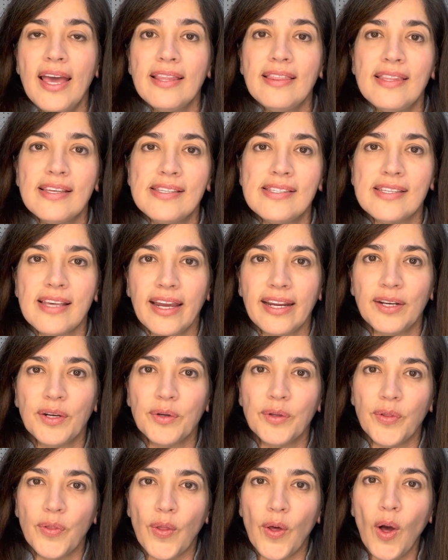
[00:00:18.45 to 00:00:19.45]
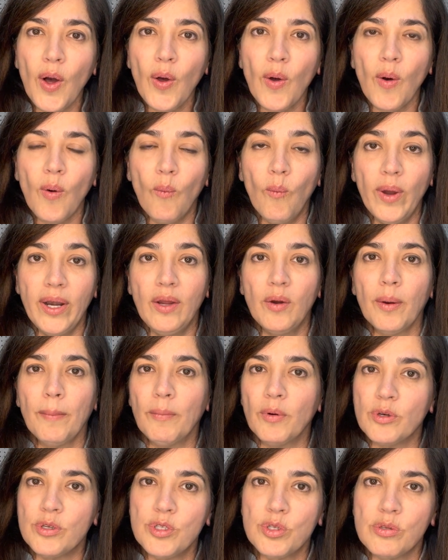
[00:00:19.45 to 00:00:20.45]
designer look with
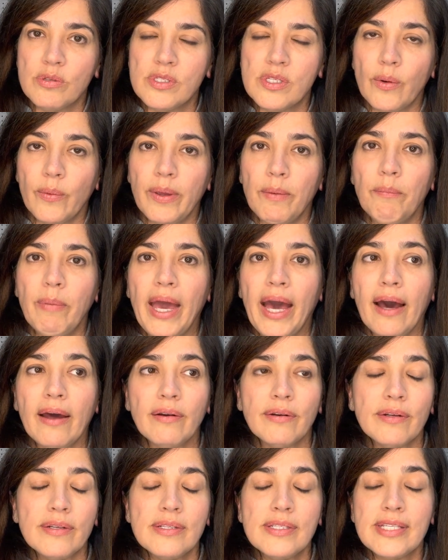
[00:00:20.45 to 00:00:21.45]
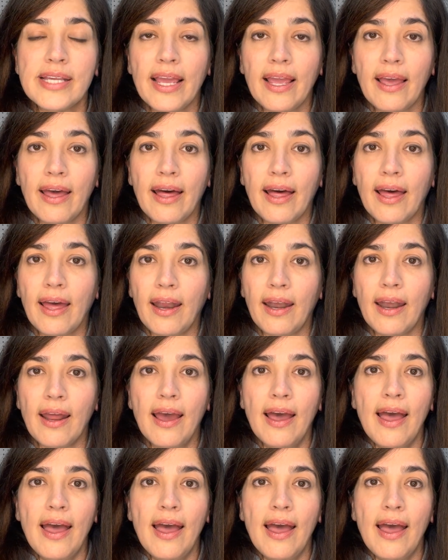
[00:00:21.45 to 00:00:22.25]
commercial sewing patterns. And